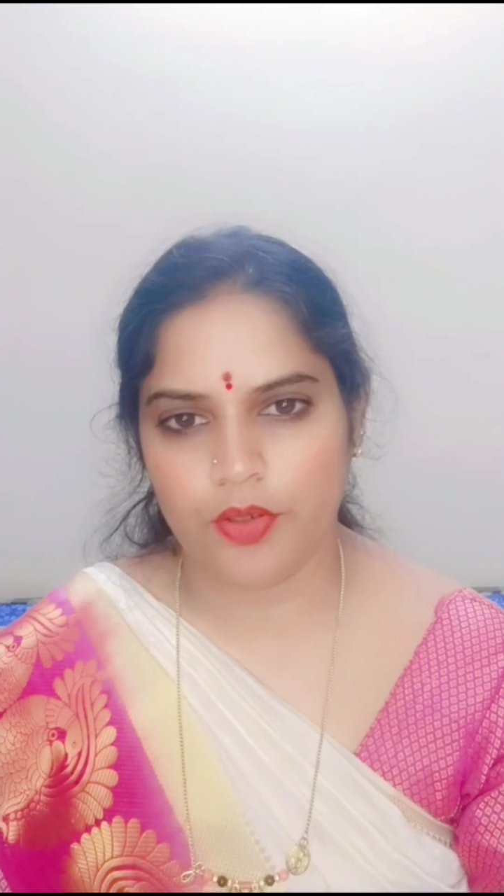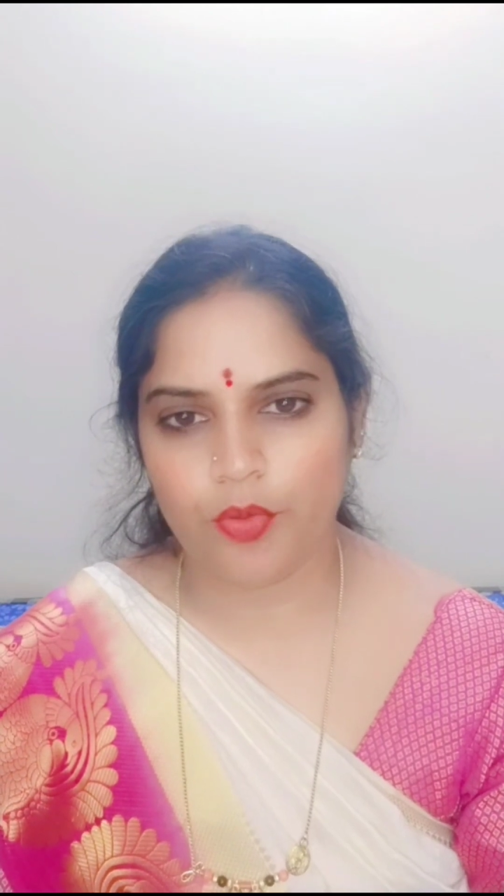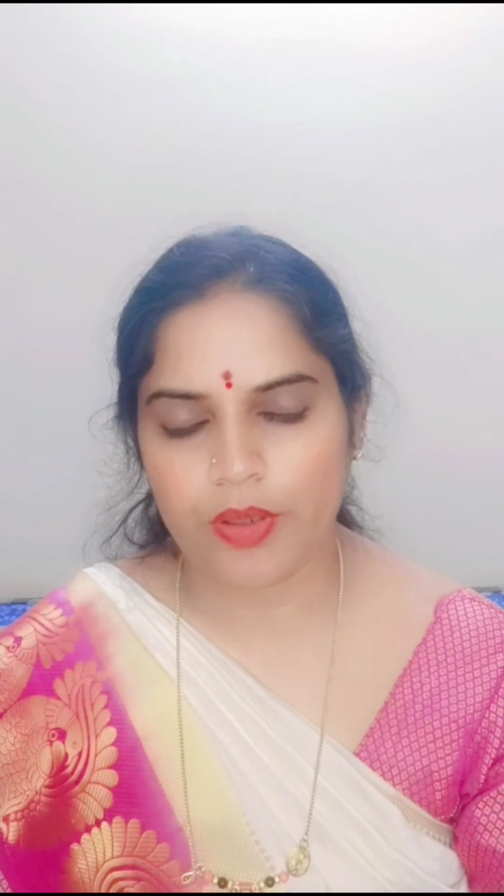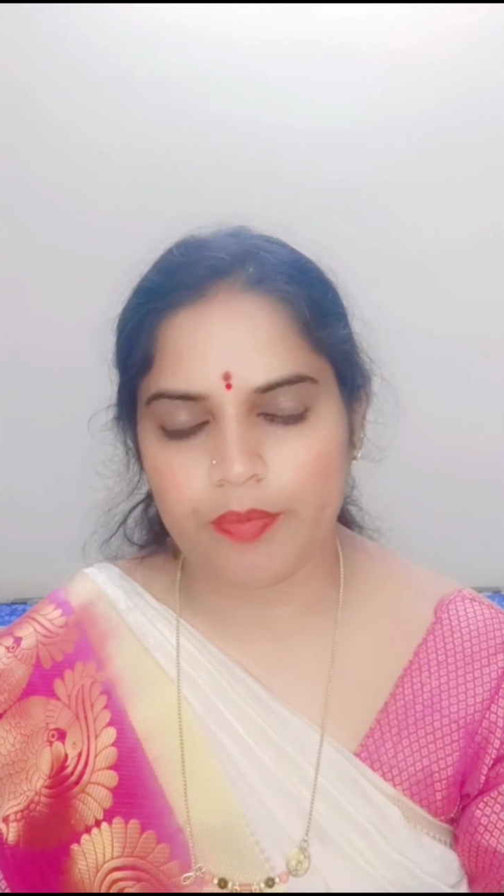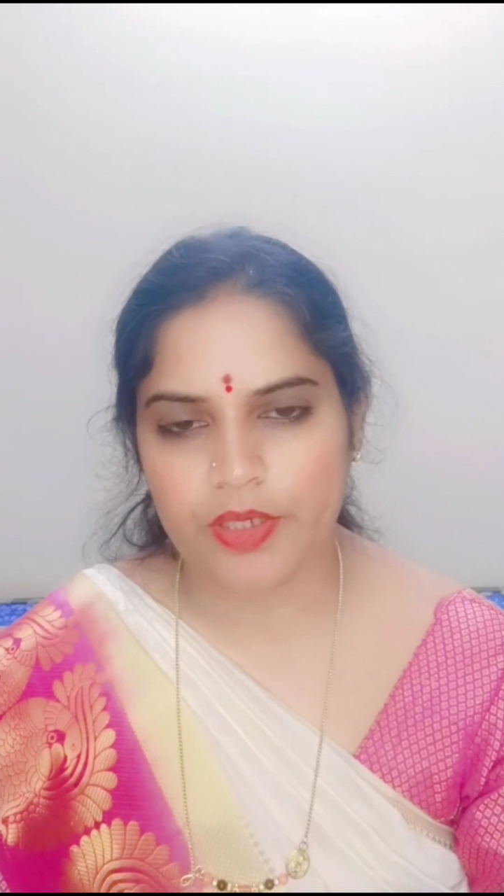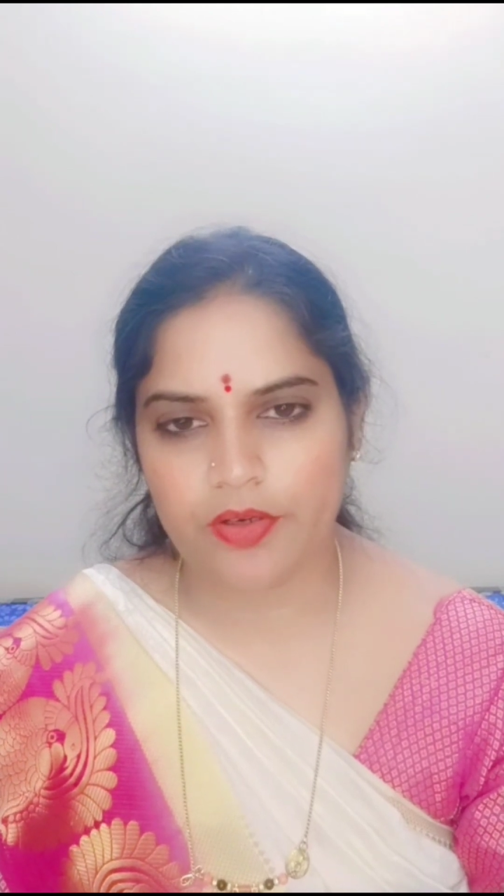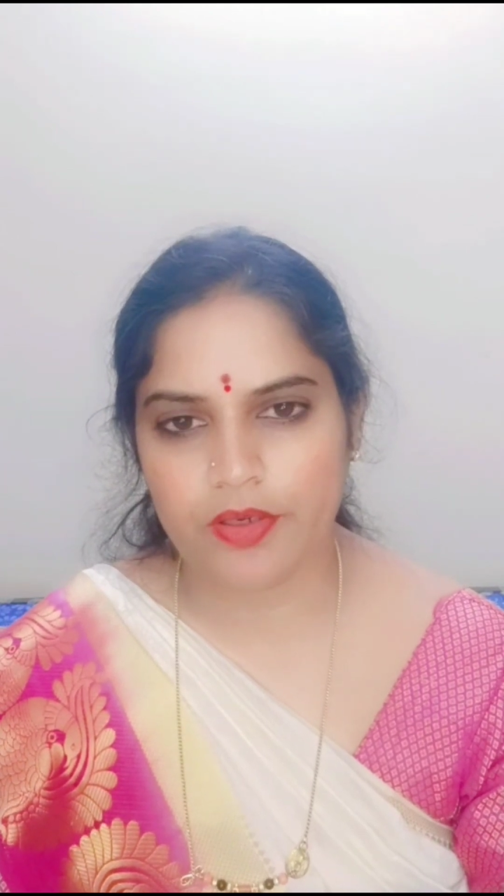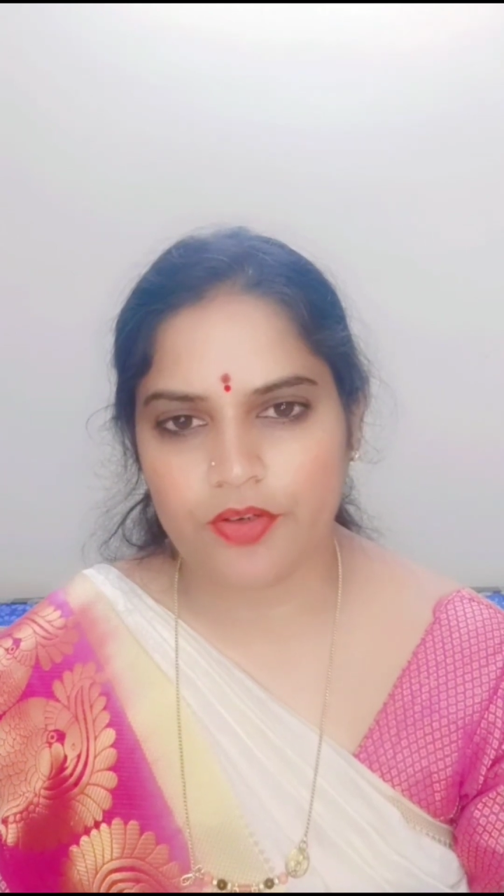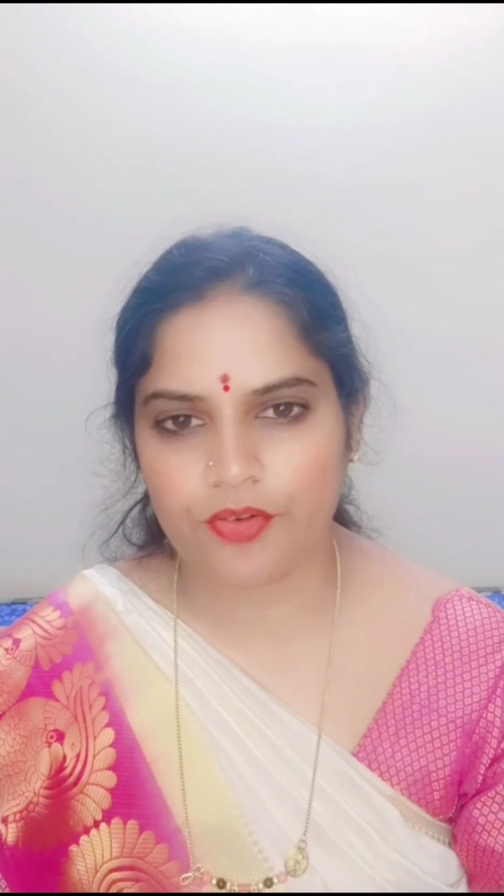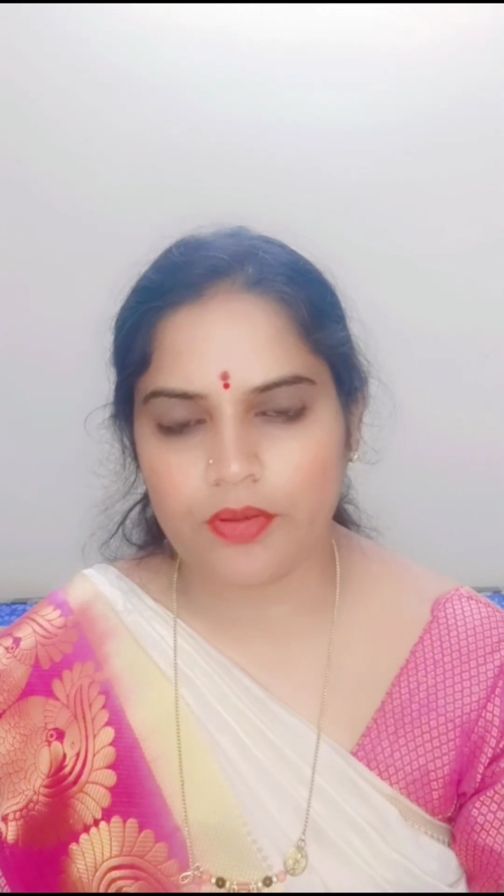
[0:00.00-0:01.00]
during
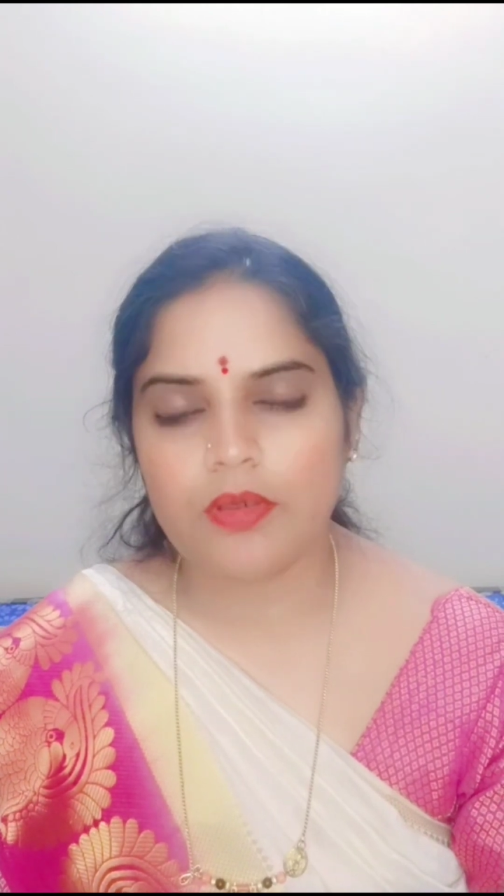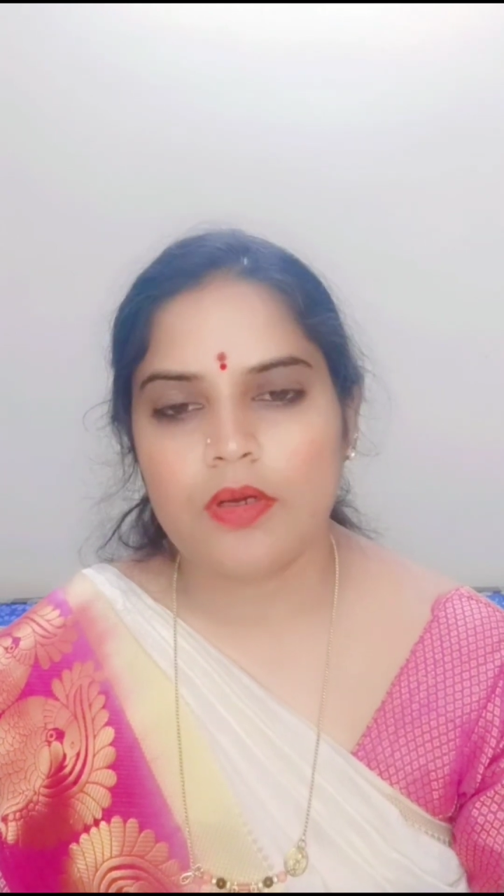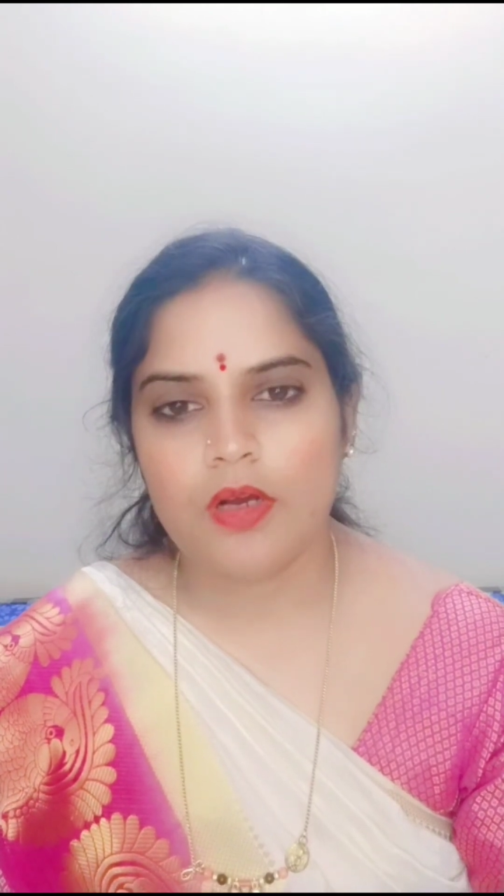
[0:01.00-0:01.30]
meditation,